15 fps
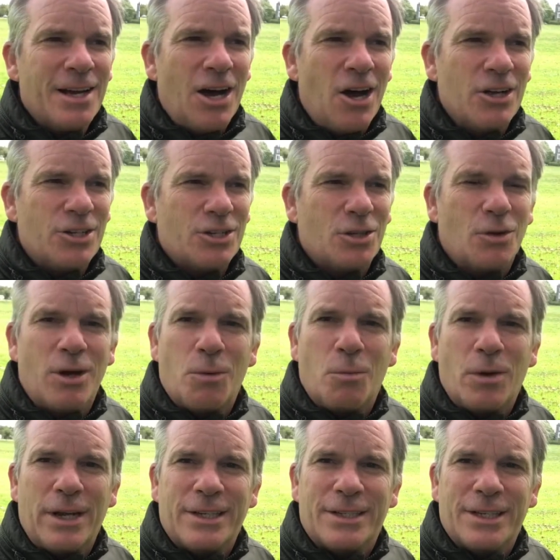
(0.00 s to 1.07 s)
I just thought I
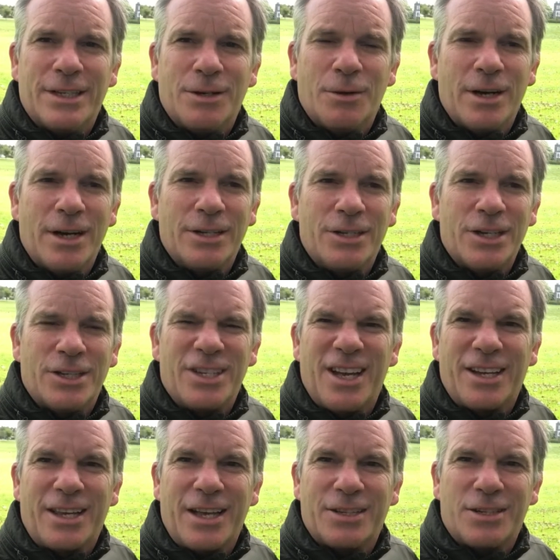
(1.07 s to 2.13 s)
wanted to
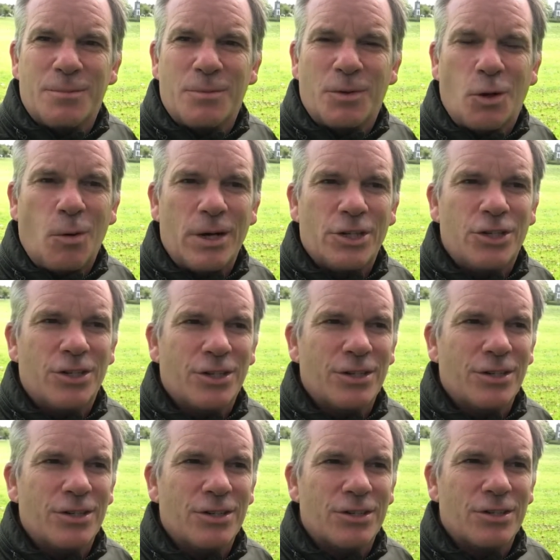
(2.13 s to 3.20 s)
get some
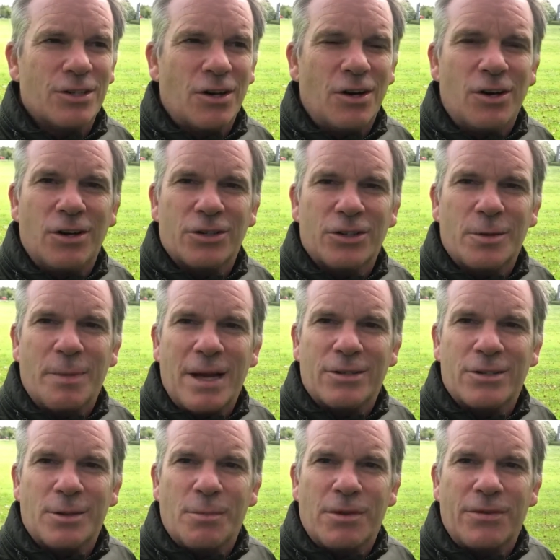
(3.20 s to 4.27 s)
questions asked
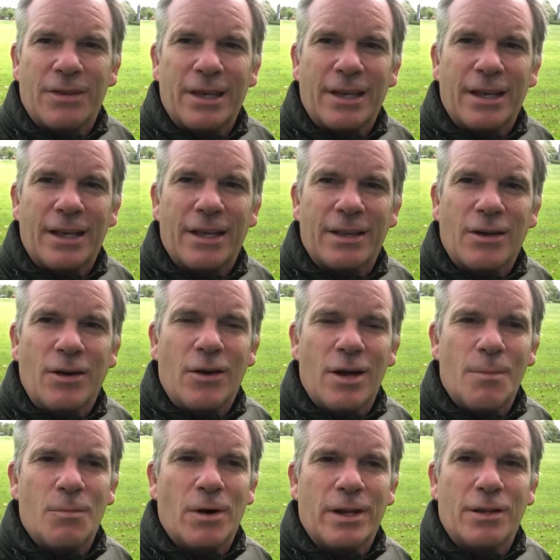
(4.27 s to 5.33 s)
about some of the thinking that
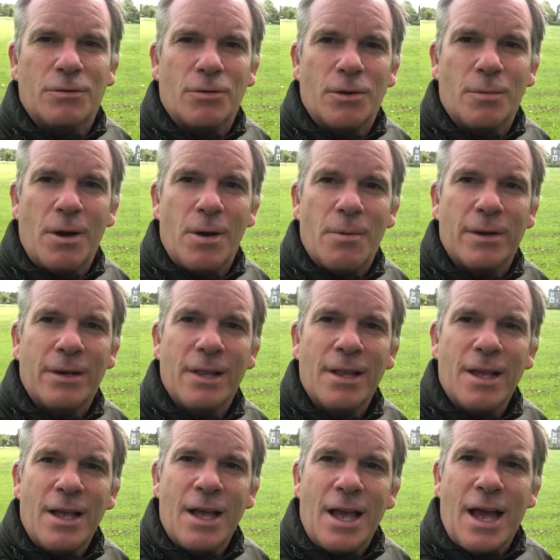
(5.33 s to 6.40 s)
I'm running through at the moment.
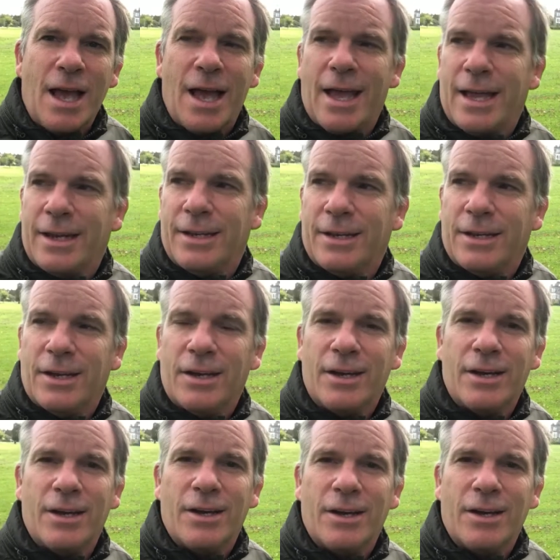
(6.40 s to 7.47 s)
And
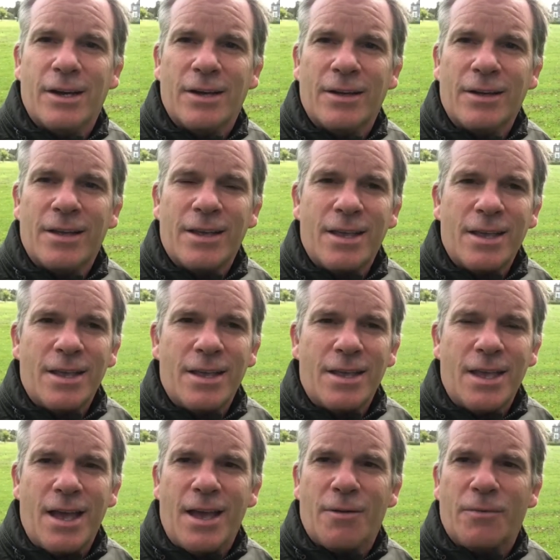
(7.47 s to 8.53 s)
very,
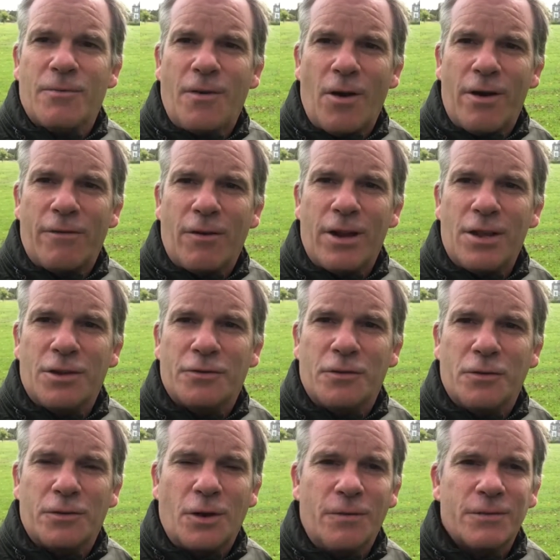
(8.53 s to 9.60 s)
very
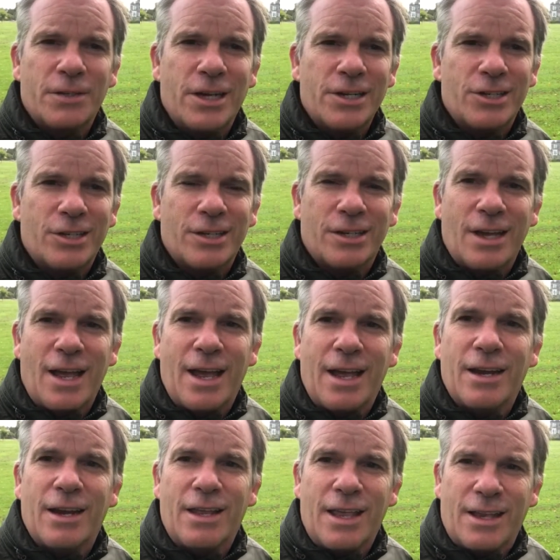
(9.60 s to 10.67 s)
useful conversation.
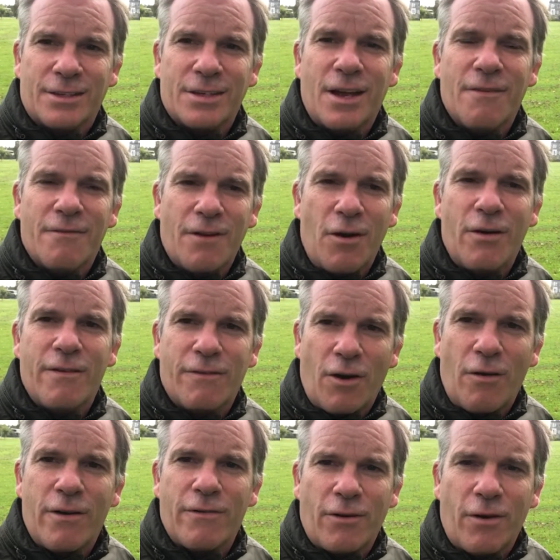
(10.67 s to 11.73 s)
And yes, a very,
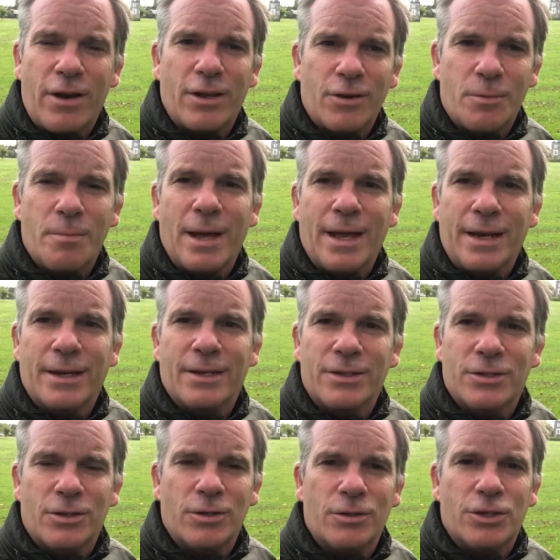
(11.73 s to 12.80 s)
very, very good man
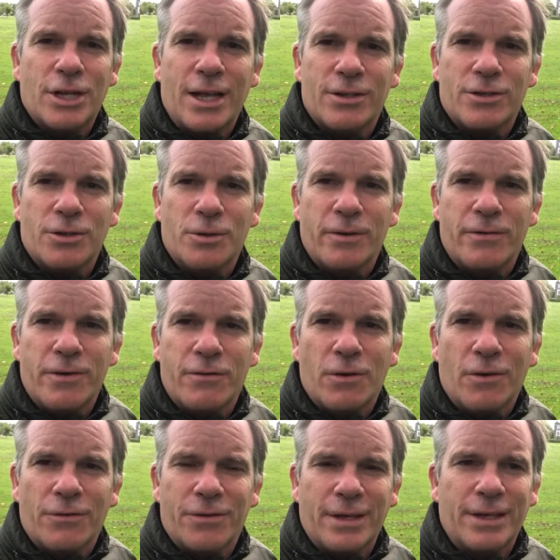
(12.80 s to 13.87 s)
to chat to if you've
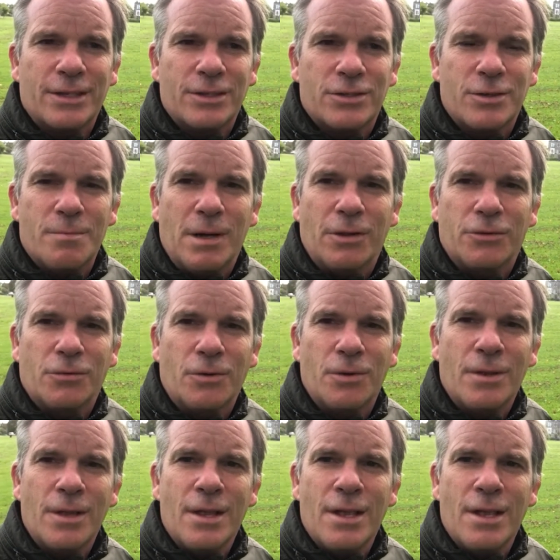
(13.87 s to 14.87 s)
got things to mull through.